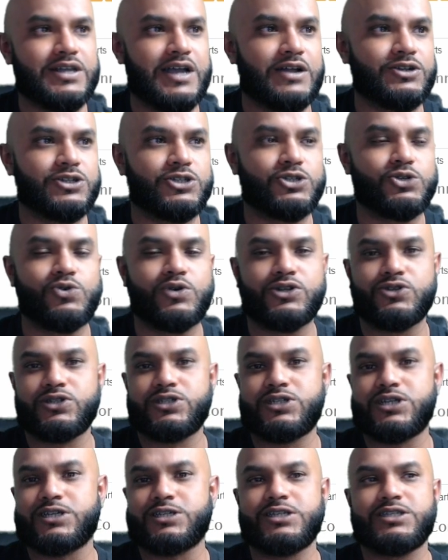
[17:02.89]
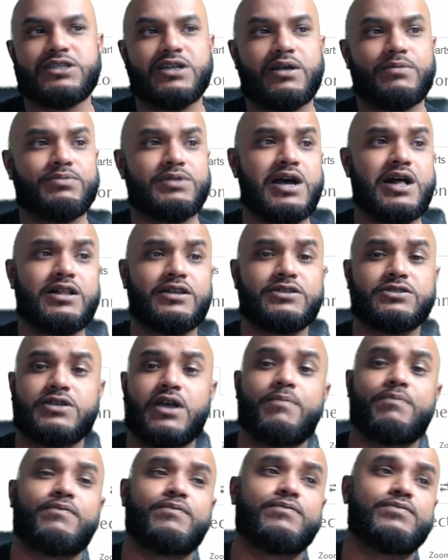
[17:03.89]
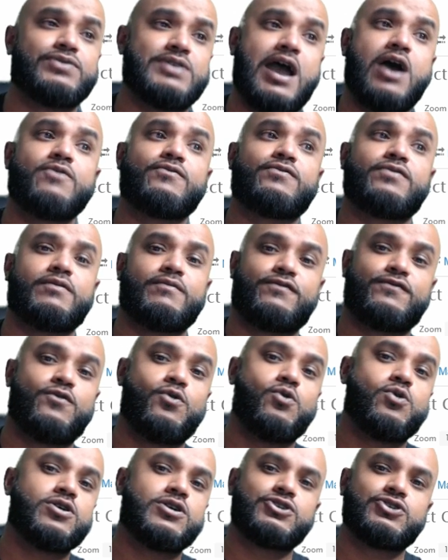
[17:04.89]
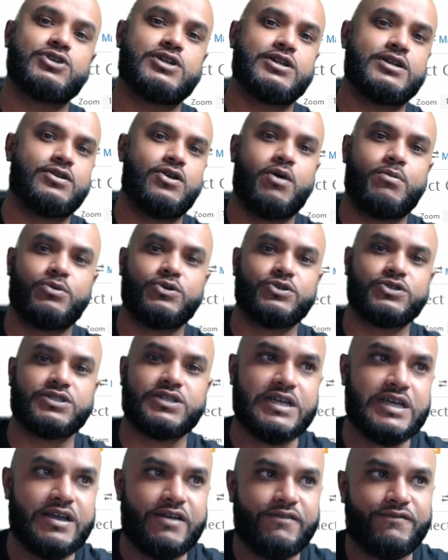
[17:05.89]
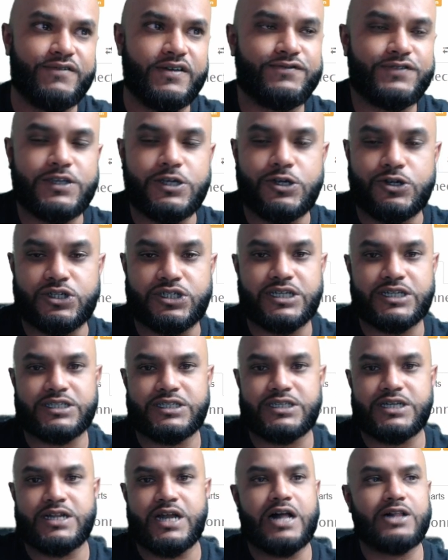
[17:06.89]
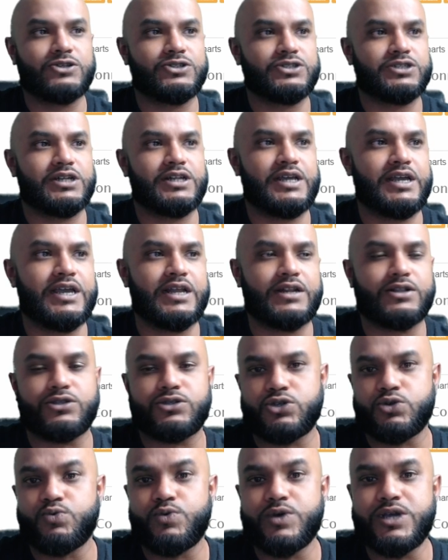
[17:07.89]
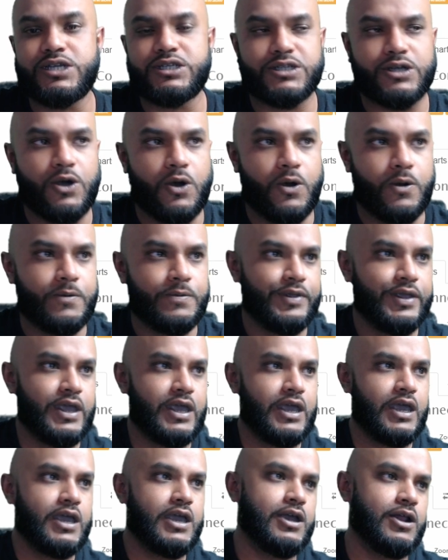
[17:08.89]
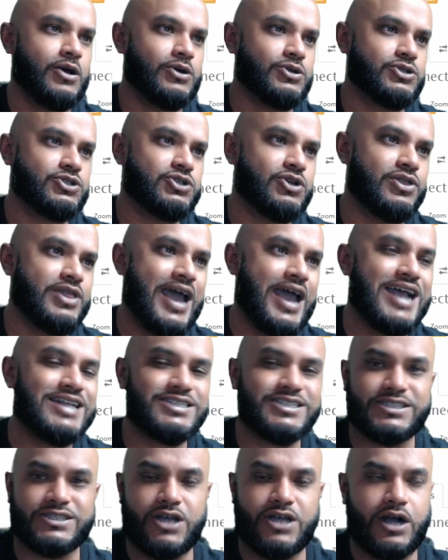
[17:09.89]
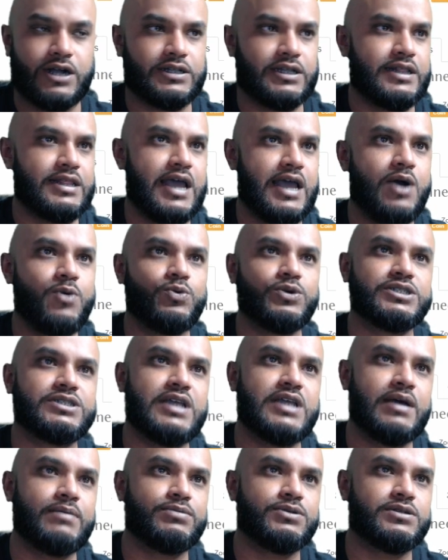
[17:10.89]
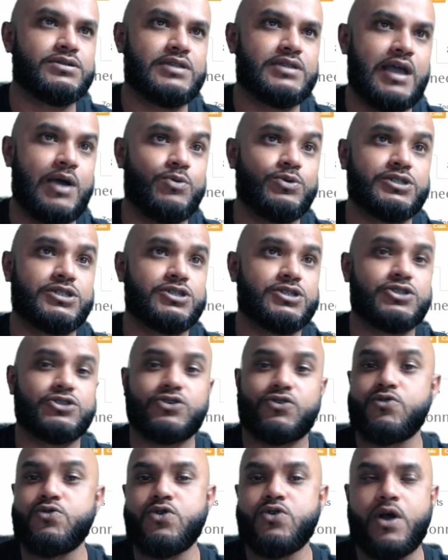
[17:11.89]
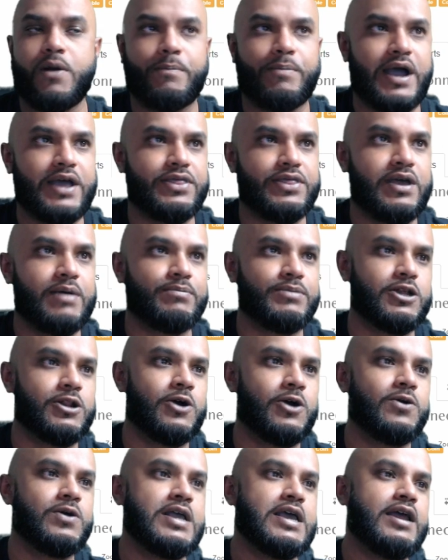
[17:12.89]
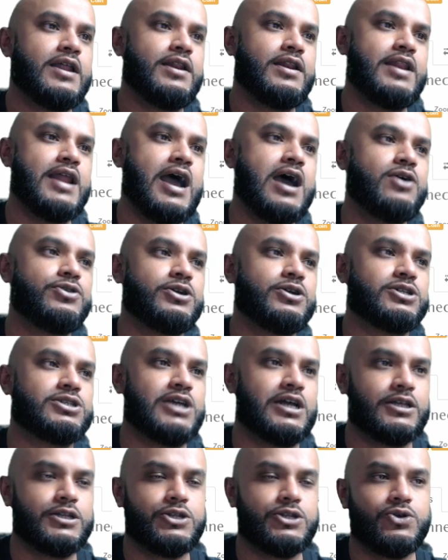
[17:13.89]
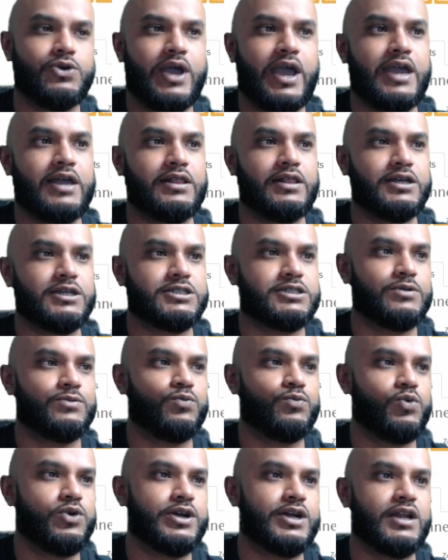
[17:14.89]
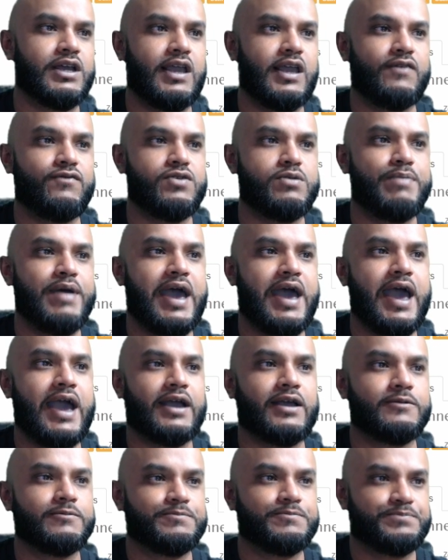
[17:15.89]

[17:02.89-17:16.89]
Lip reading: down to $260 something, down from $400 and almost $50 or $60 that it hit 2 weeks ago. So that sucked, and that was a screw up by them. Now they're telling you, hey, listen, we're going to give you back